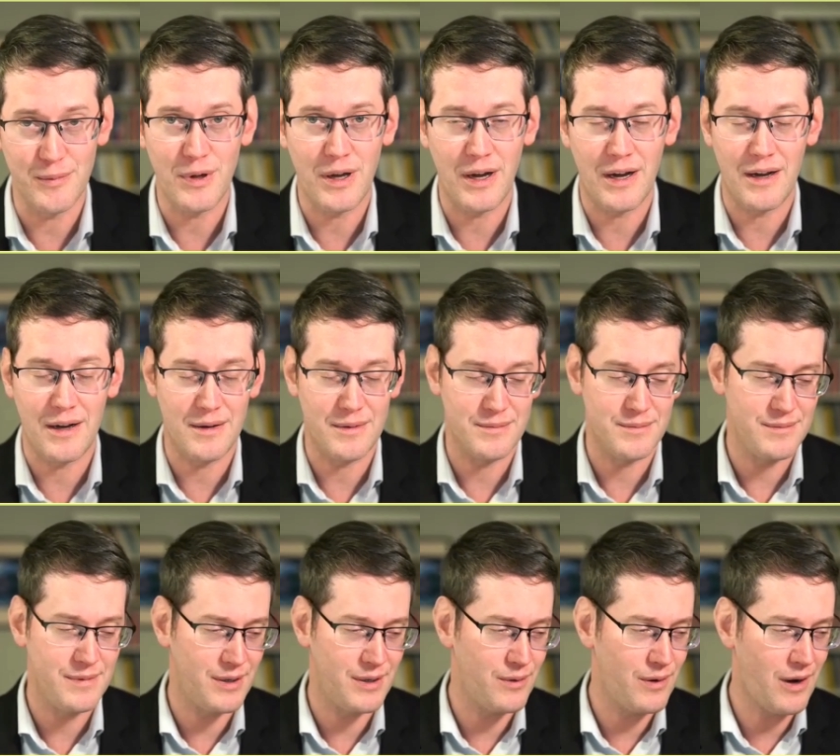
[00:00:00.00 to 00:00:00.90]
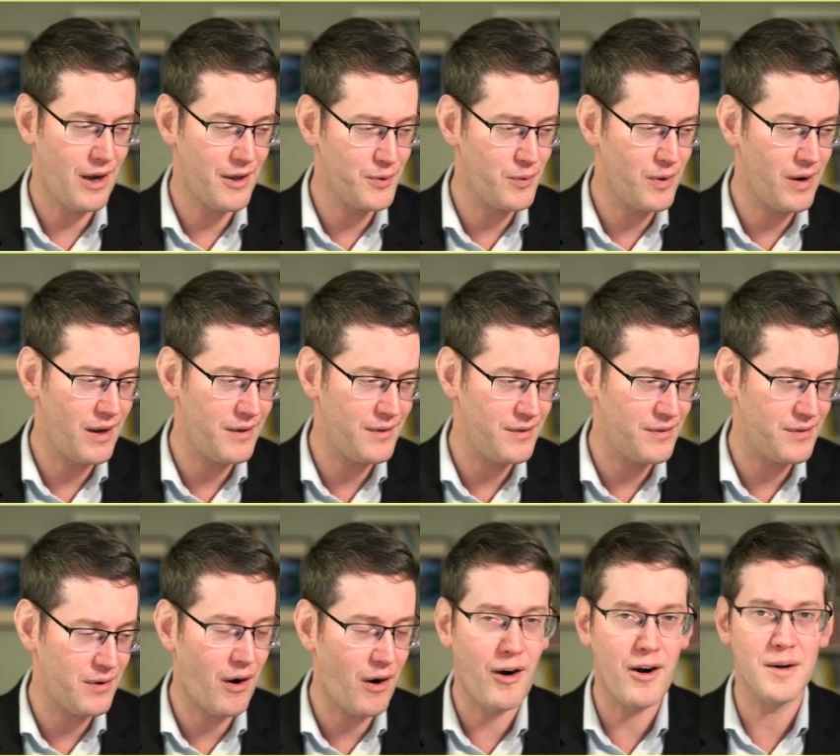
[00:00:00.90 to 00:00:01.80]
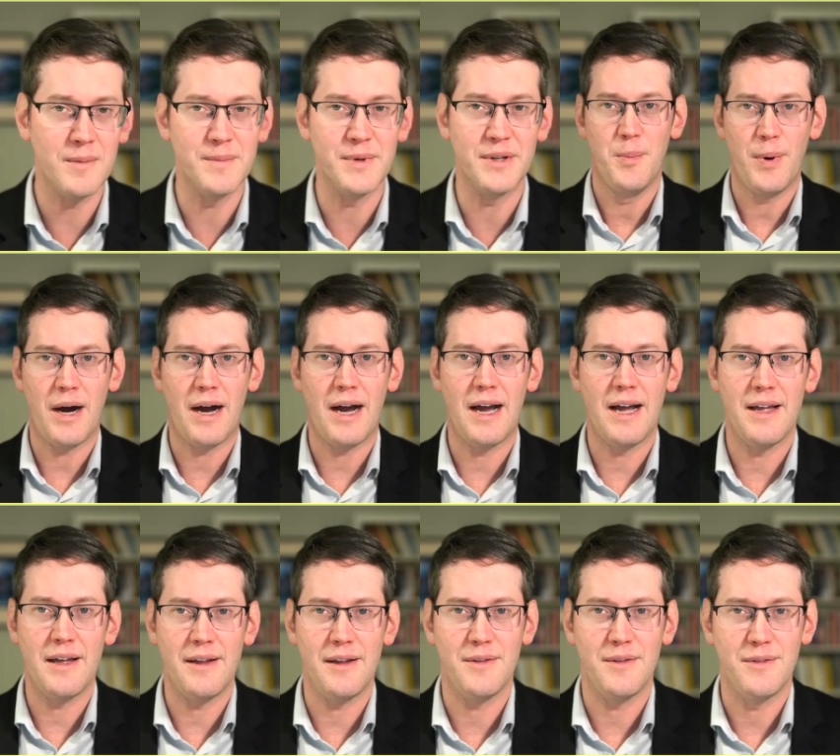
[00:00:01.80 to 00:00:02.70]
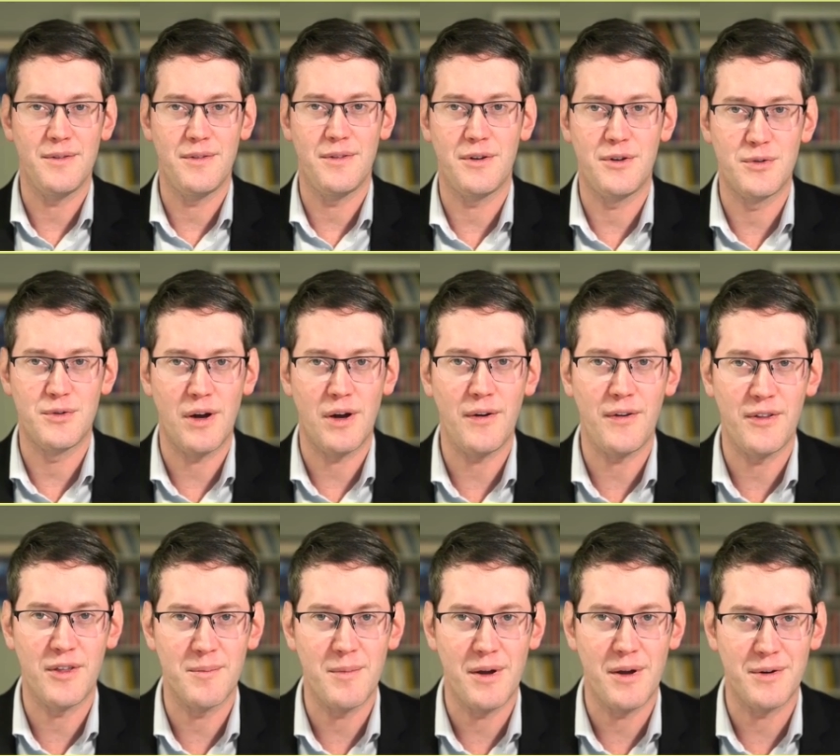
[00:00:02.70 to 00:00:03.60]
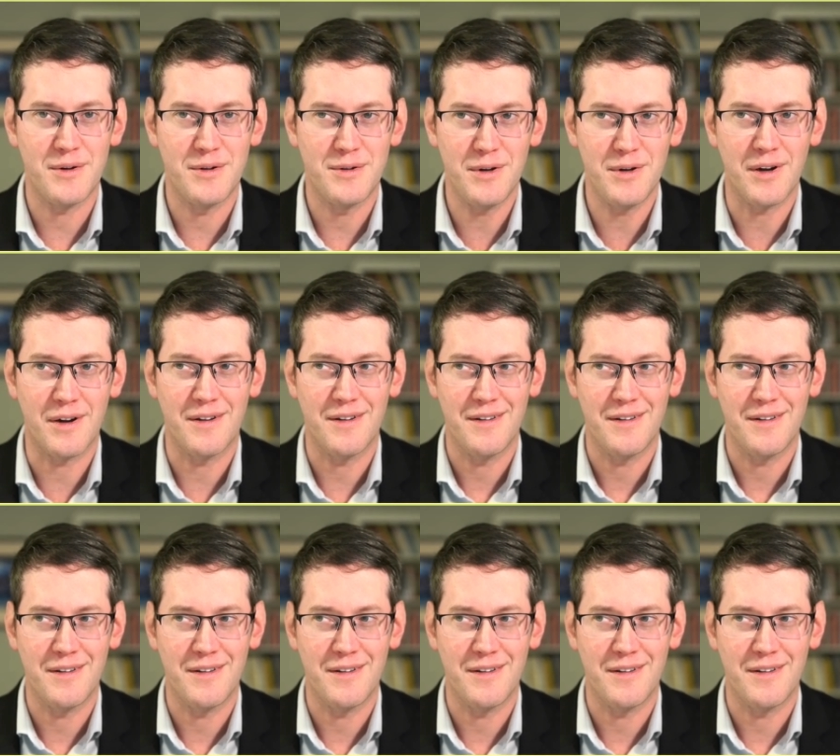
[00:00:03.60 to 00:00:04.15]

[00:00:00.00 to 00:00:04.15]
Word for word: otherwise harmed by the drugs the mother took,